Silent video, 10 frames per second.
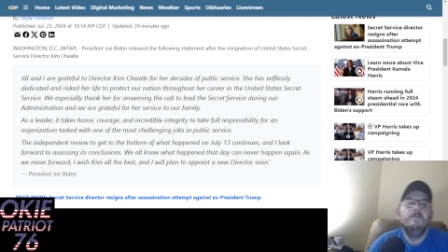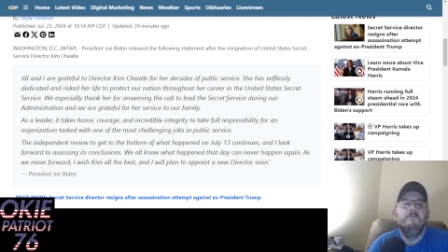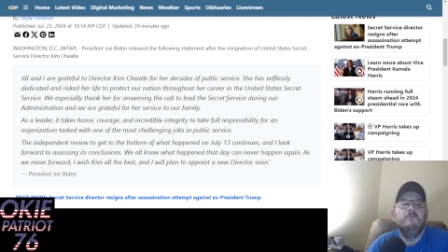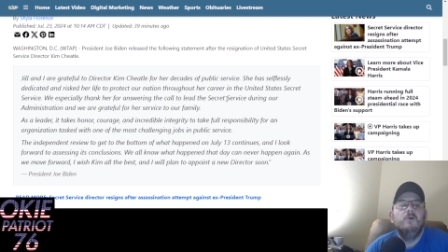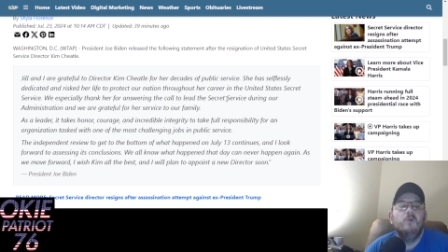
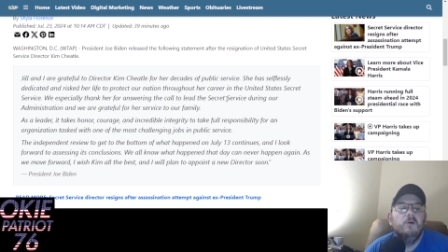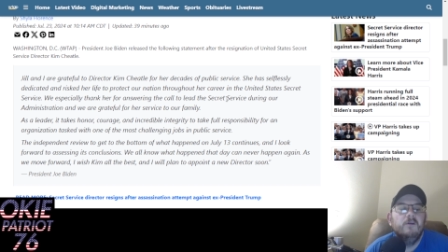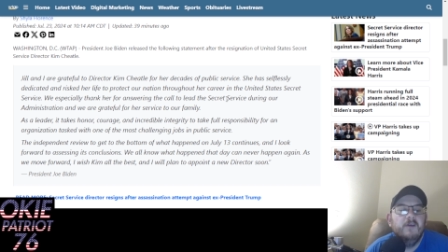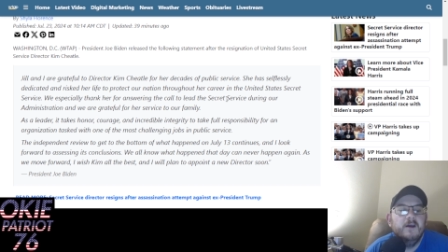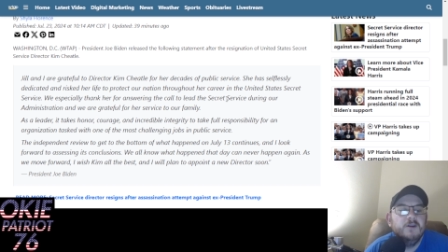for an
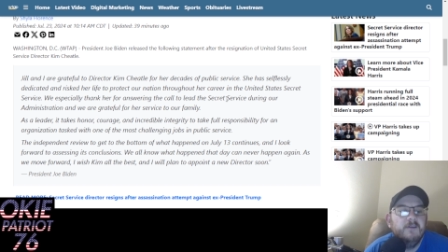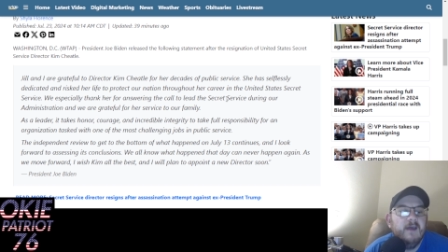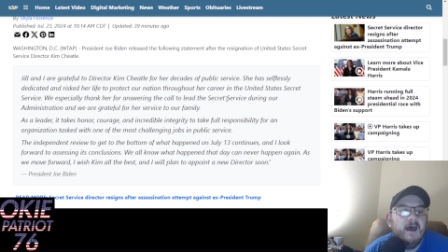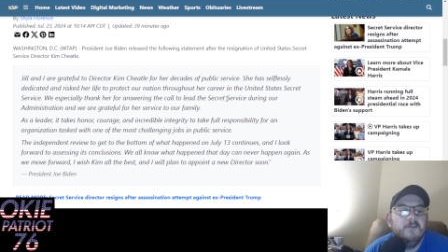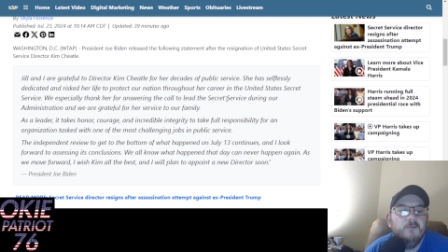organization
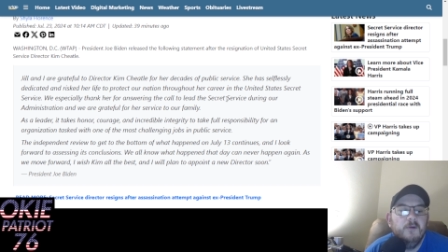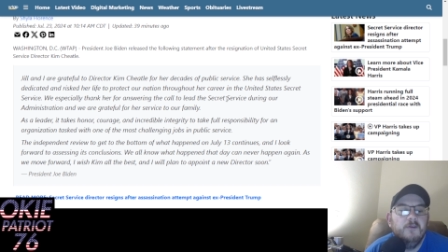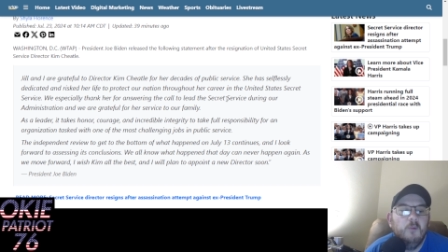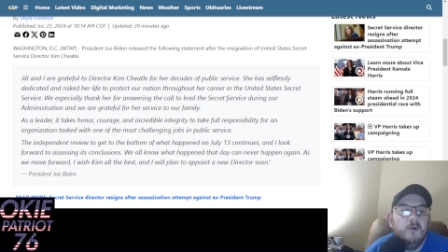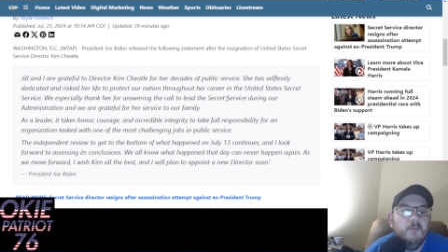tasked
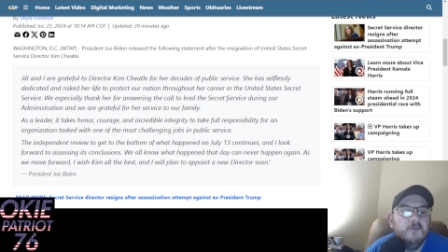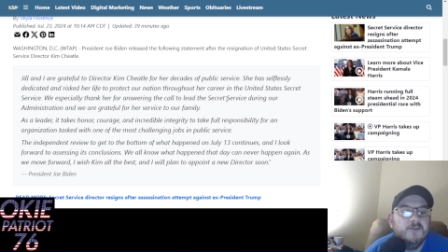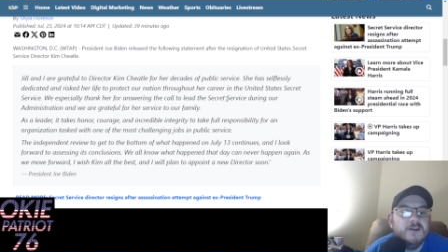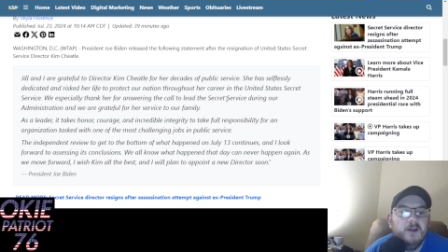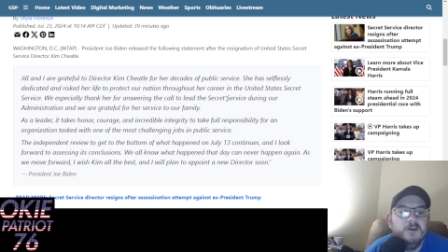with one of the
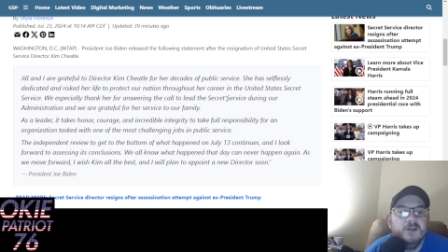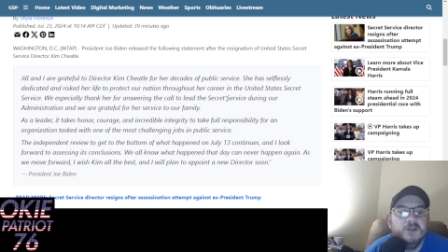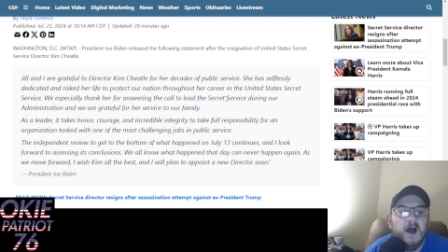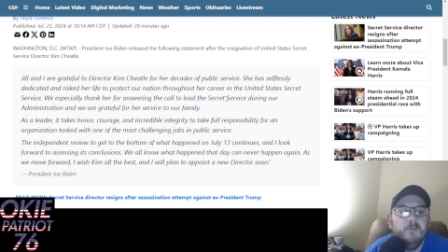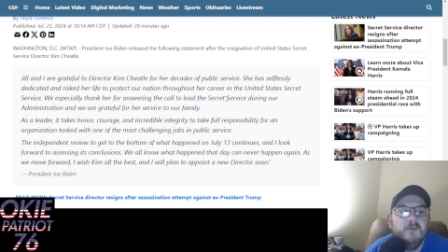most challenging
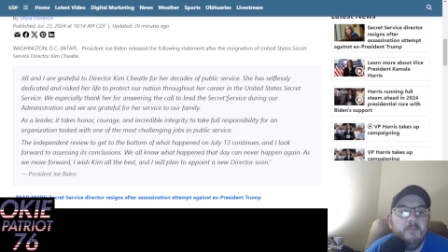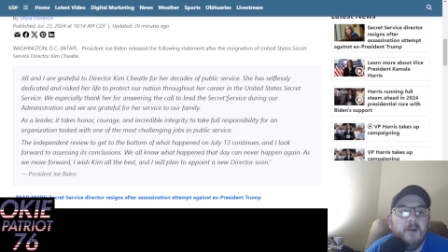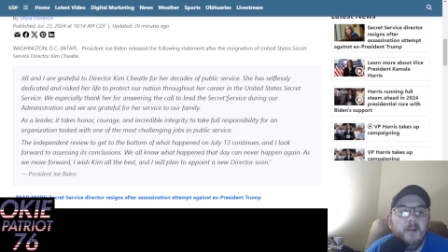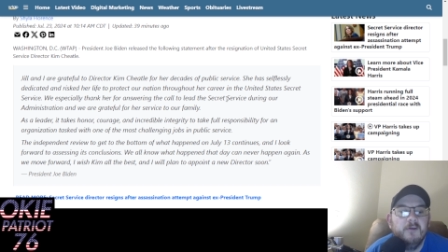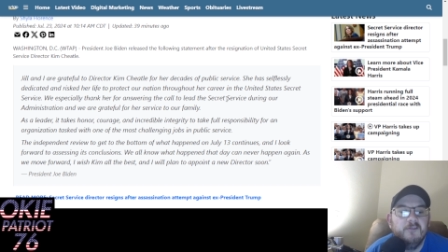jobs in
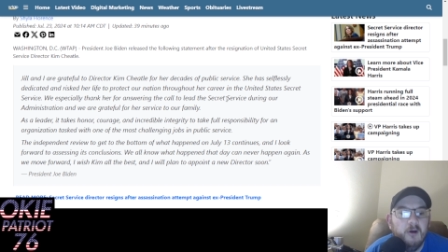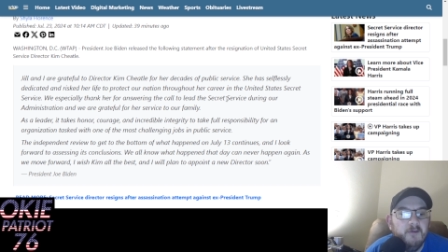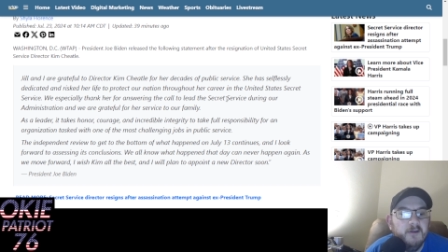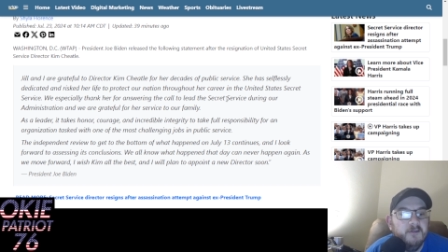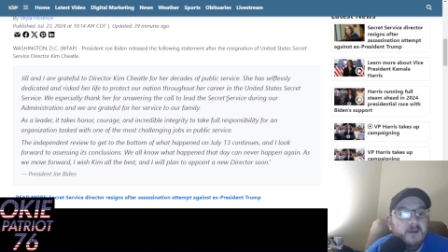public
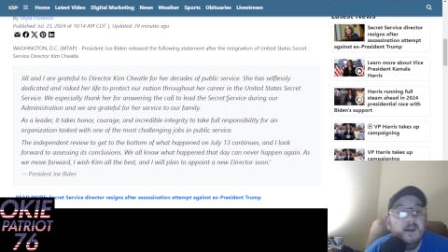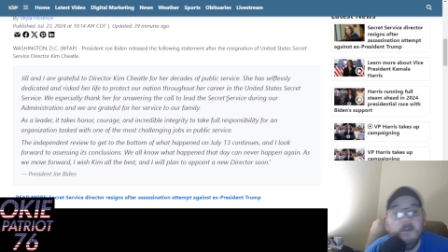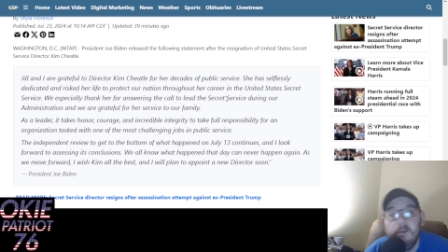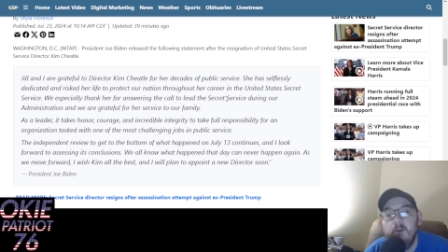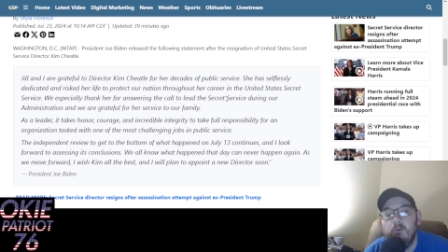service. The
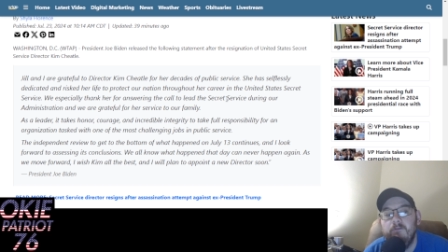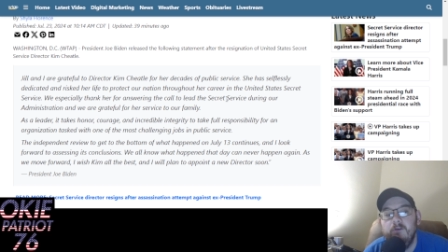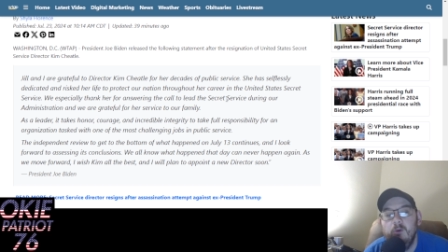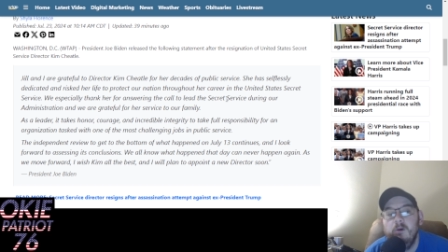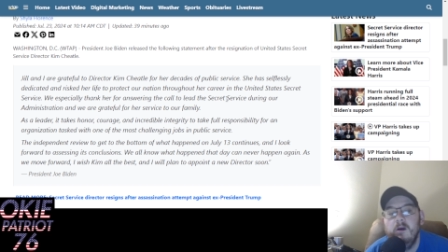Independent
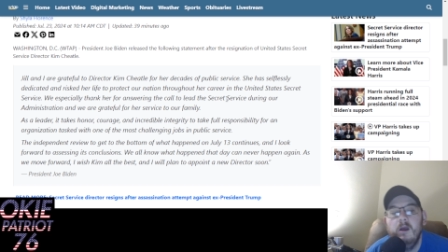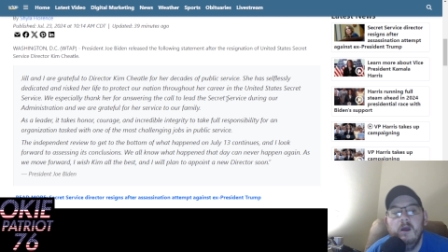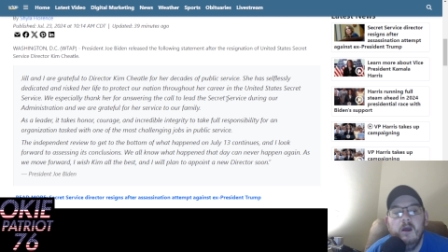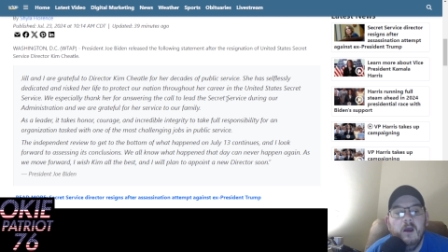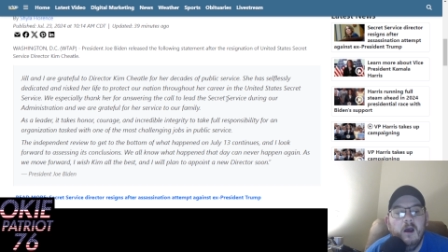Review.
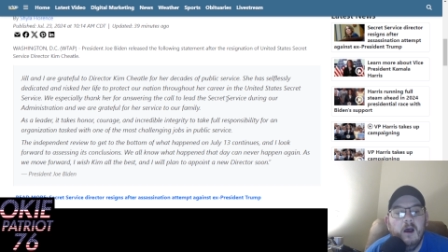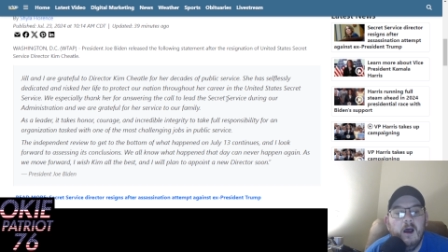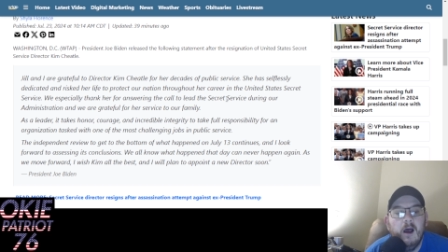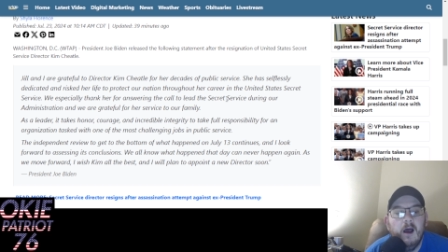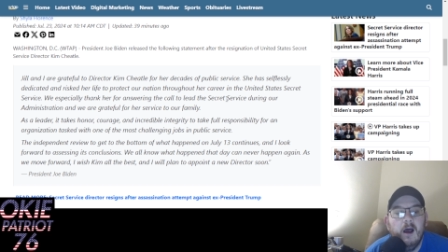
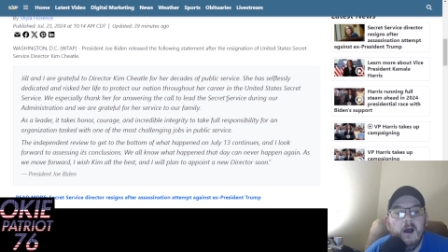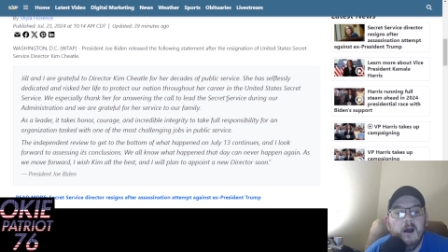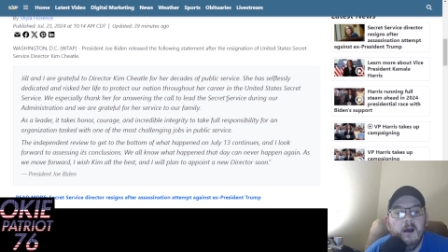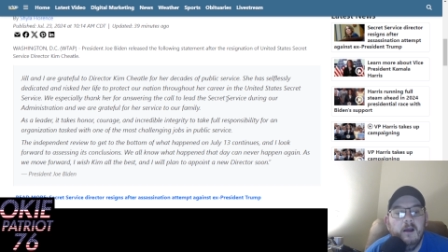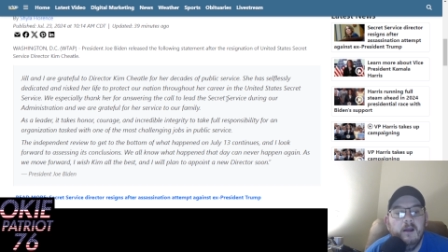Uh,